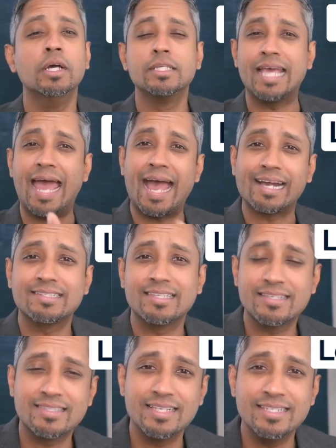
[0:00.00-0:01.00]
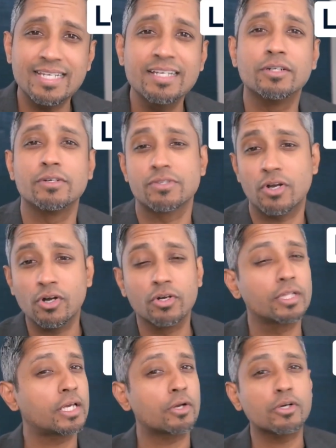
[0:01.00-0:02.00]
to access the deals
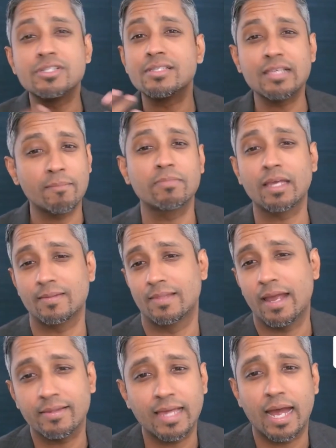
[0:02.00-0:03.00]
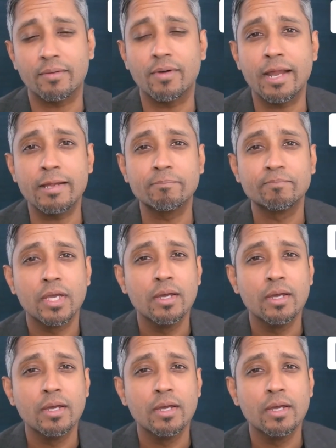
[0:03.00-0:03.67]
early or something like that, right?